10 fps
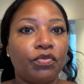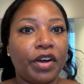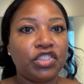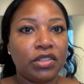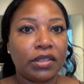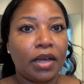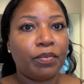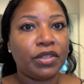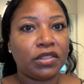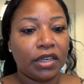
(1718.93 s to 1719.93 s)
freshened up
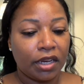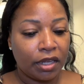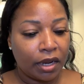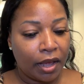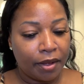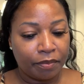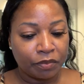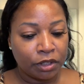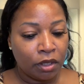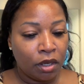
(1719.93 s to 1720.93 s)
and to get it
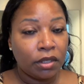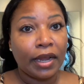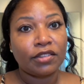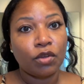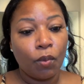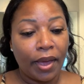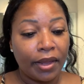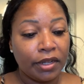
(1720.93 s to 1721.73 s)
not so wet.